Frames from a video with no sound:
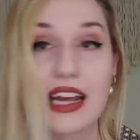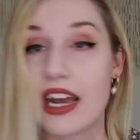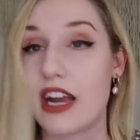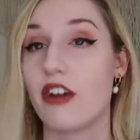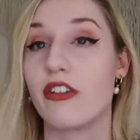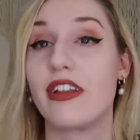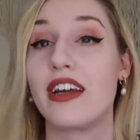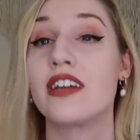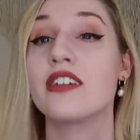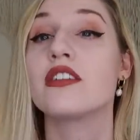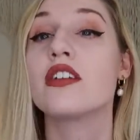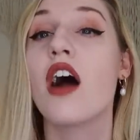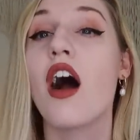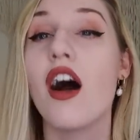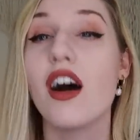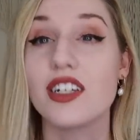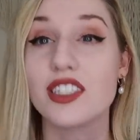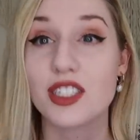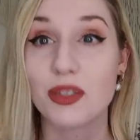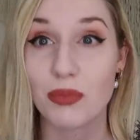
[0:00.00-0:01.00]
Hair. They had
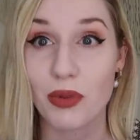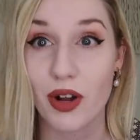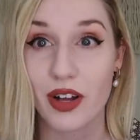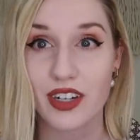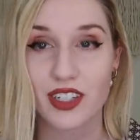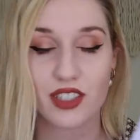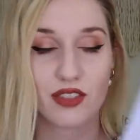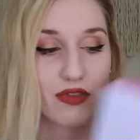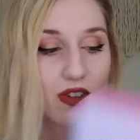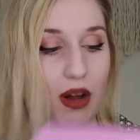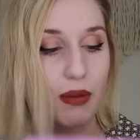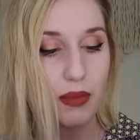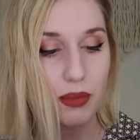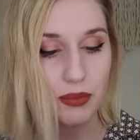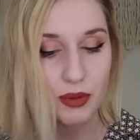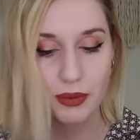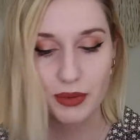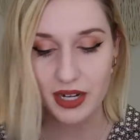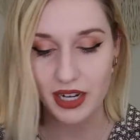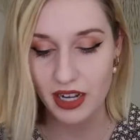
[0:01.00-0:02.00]
tons of products from
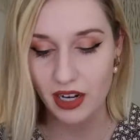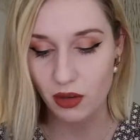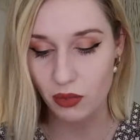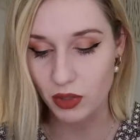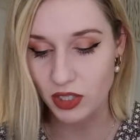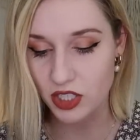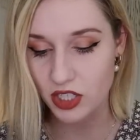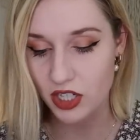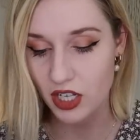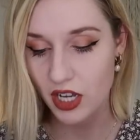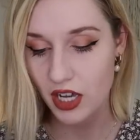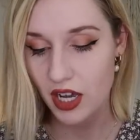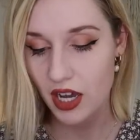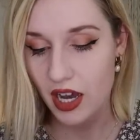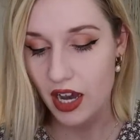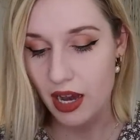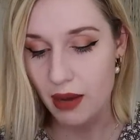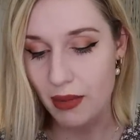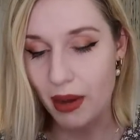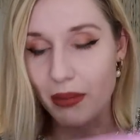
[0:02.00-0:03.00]
Mermaid Hair, which
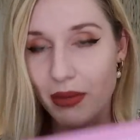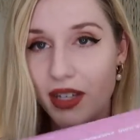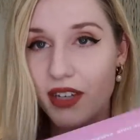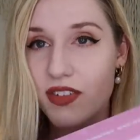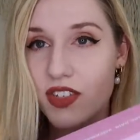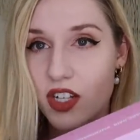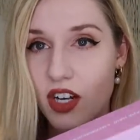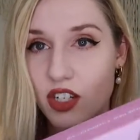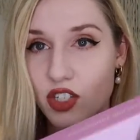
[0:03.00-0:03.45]
I believe is an